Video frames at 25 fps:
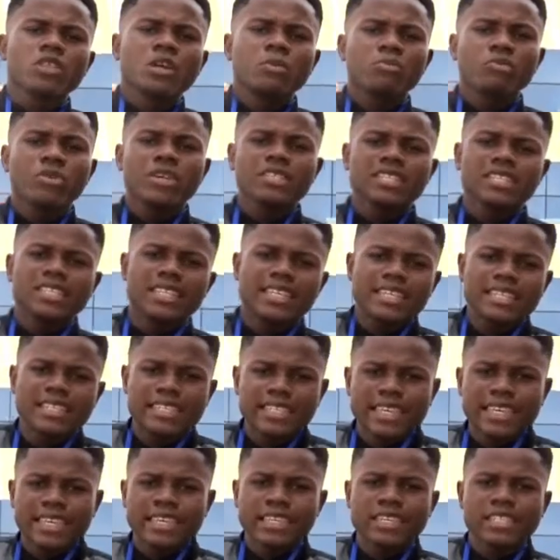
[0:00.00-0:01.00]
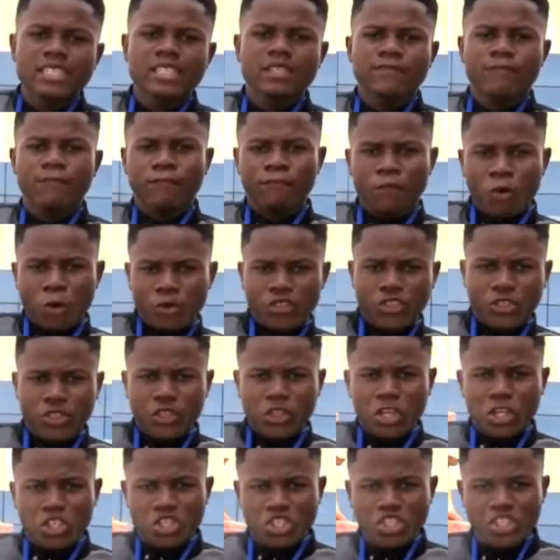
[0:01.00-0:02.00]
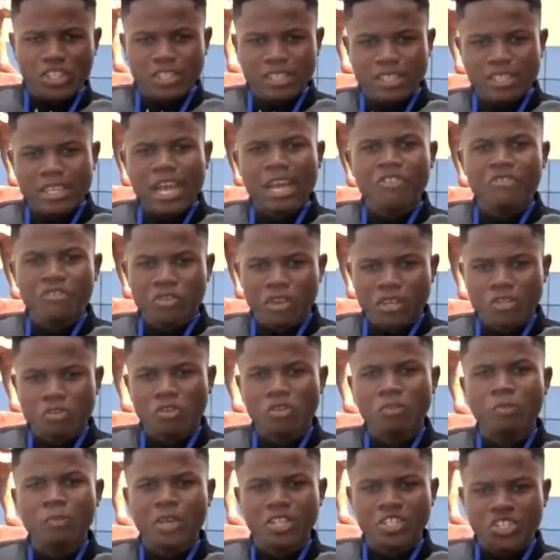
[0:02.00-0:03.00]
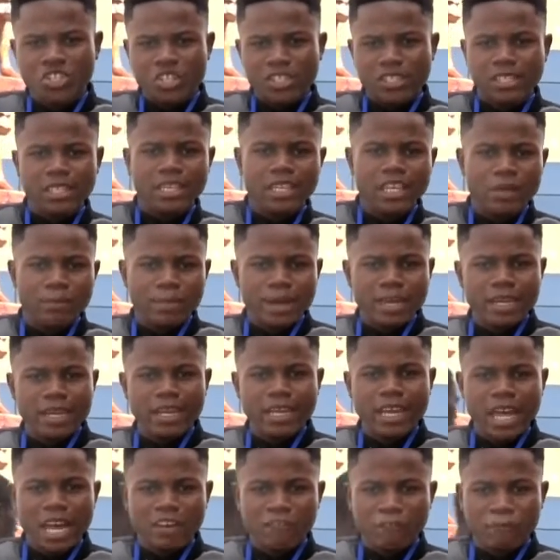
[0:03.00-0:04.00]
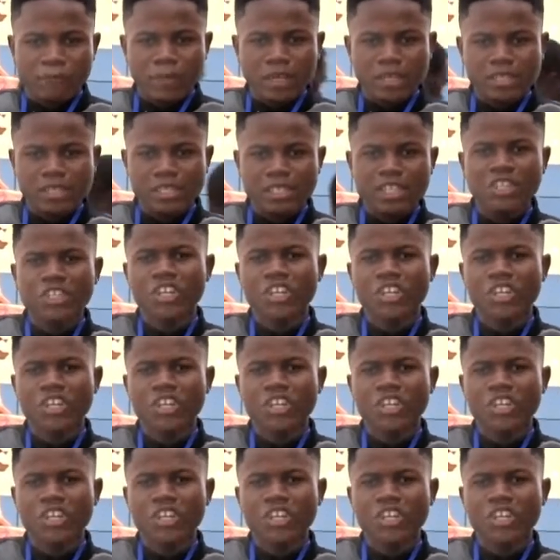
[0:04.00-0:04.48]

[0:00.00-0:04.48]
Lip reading: The president, in his fourth nation's address on measures taken by the government